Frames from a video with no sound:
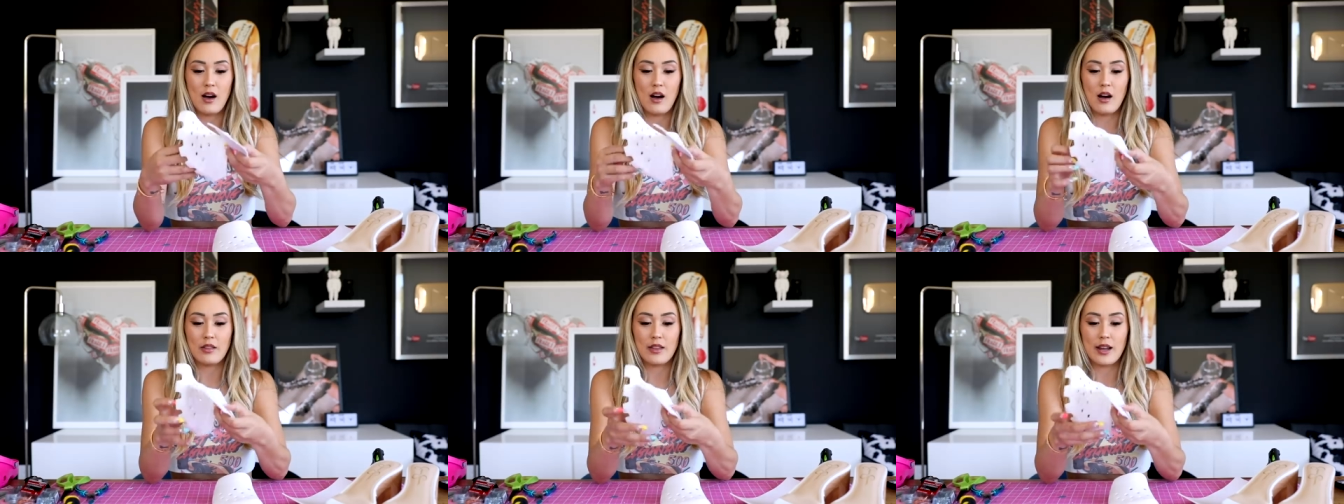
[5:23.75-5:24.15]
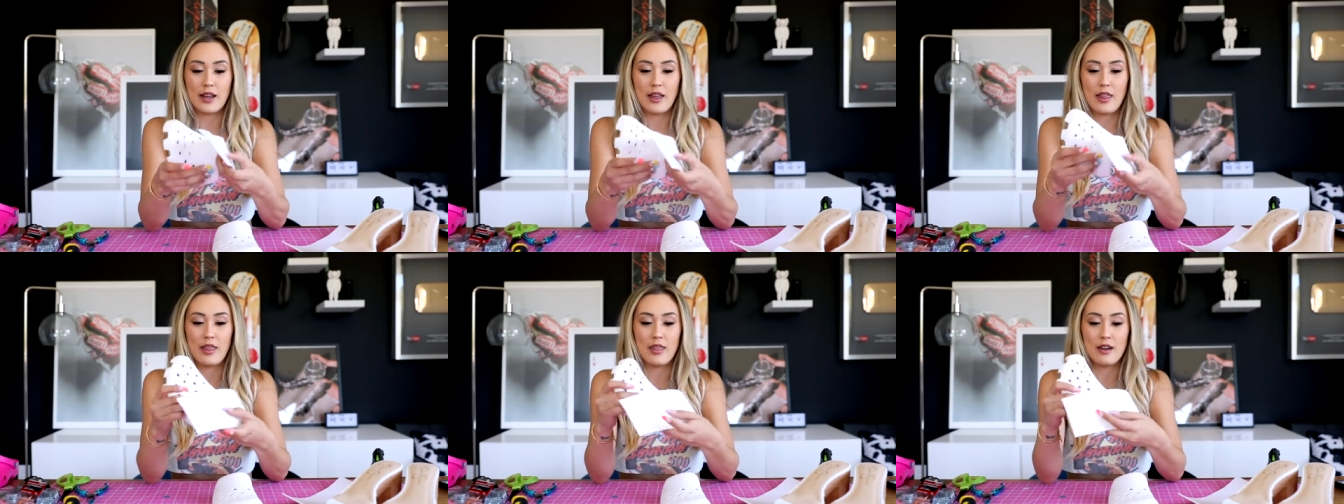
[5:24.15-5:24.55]
on
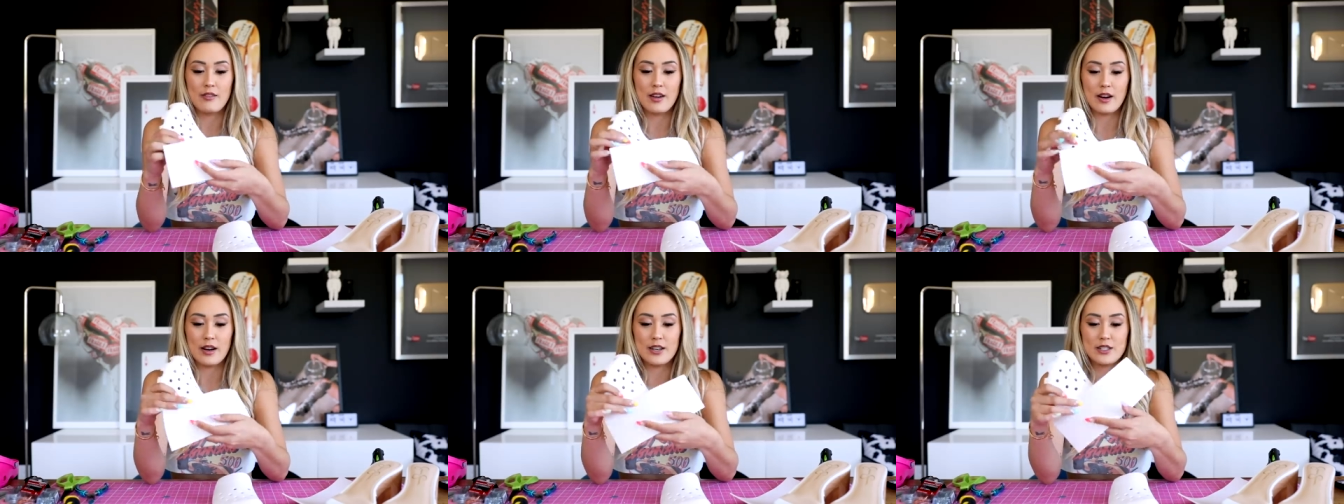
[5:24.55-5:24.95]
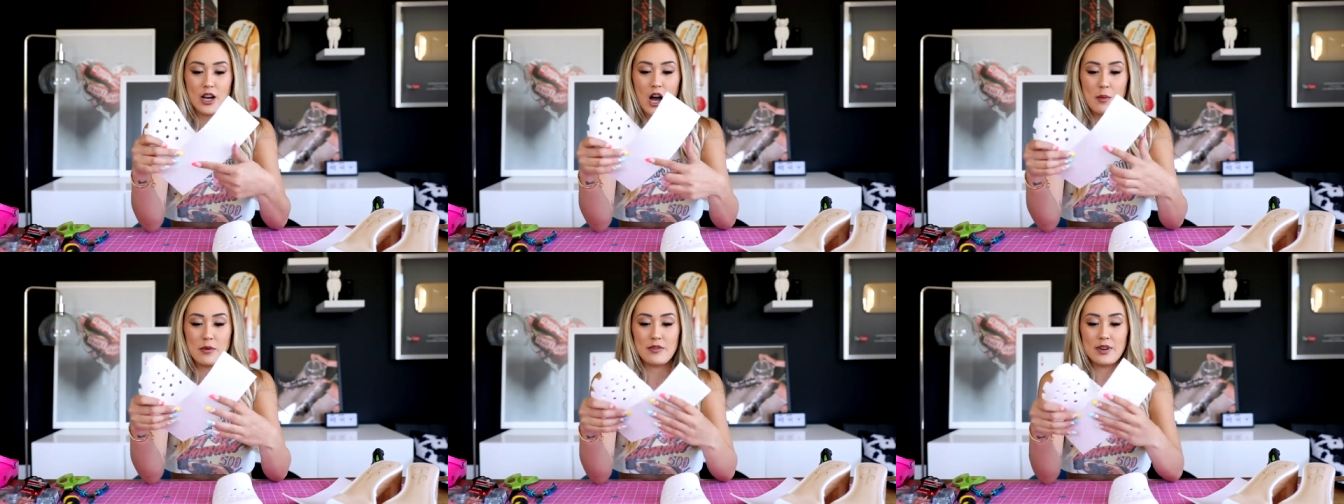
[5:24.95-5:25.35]
like the very
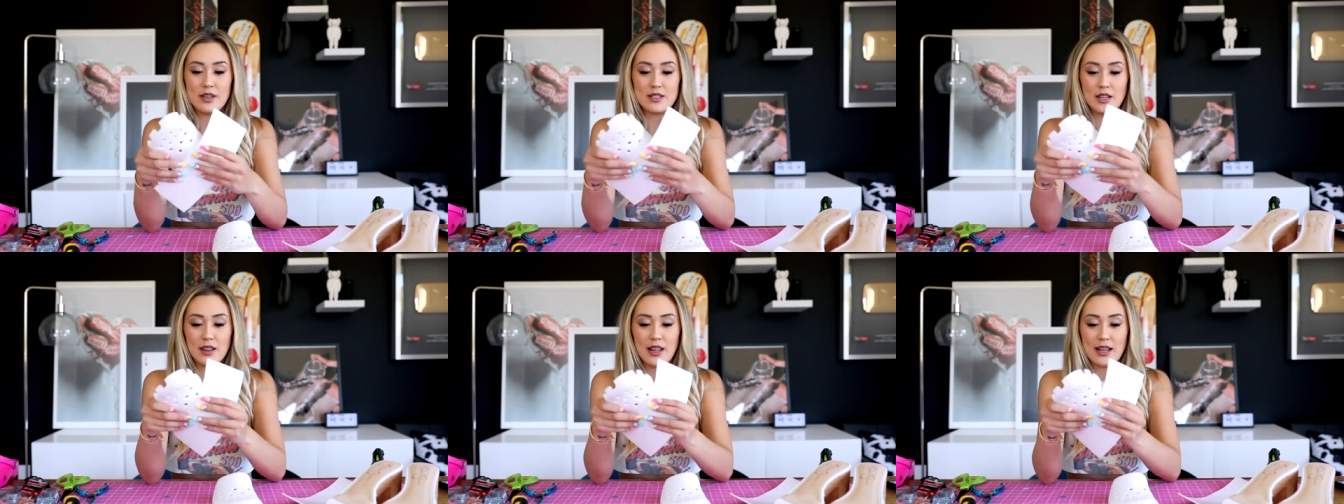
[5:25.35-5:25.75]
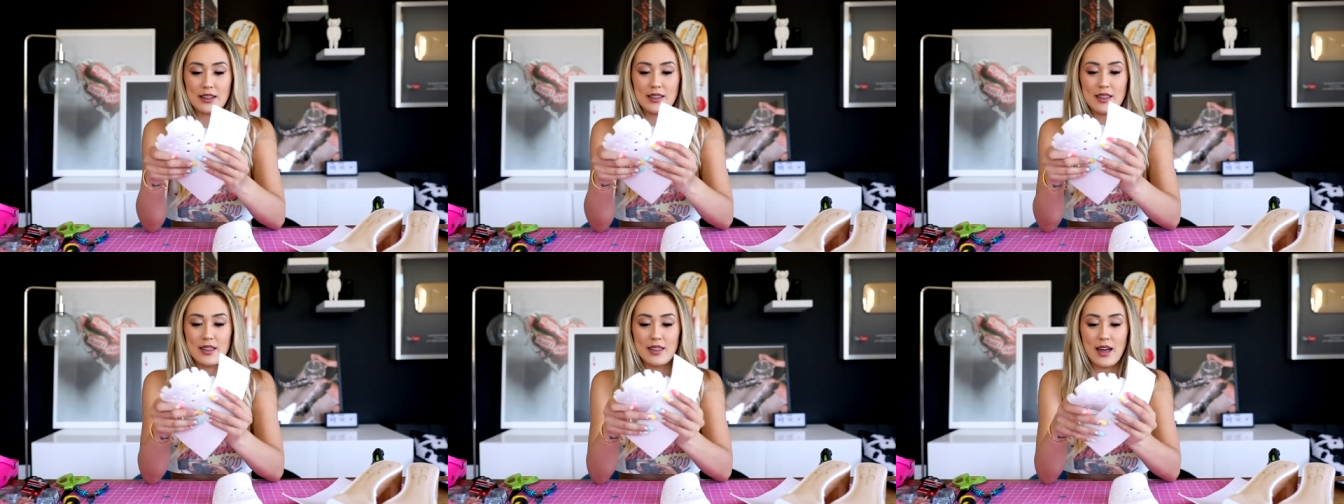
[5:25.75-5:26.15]
top of it to
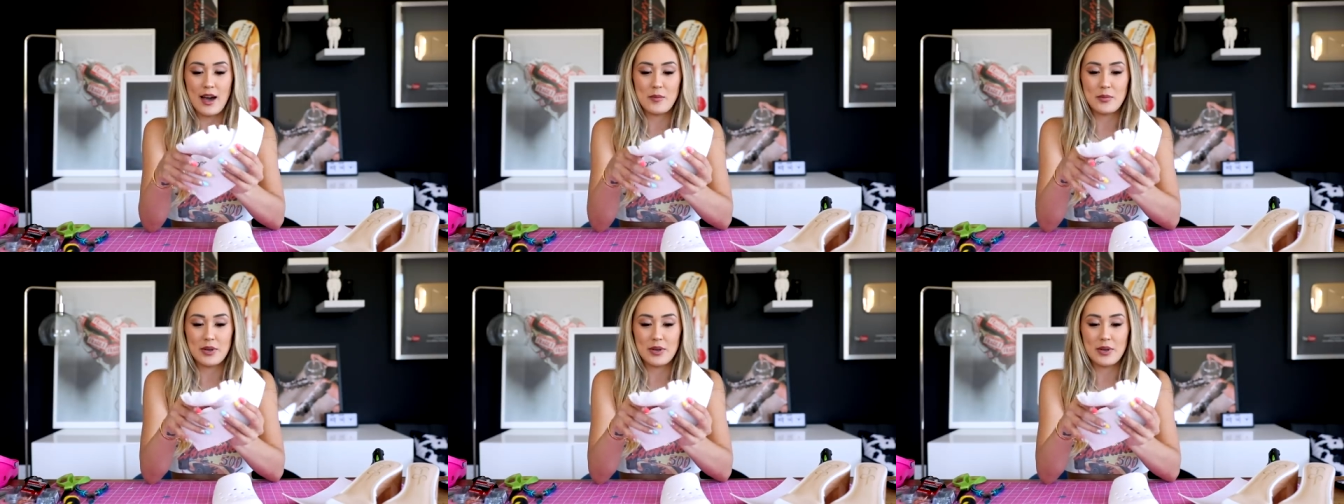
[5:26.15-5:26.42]
lengthen that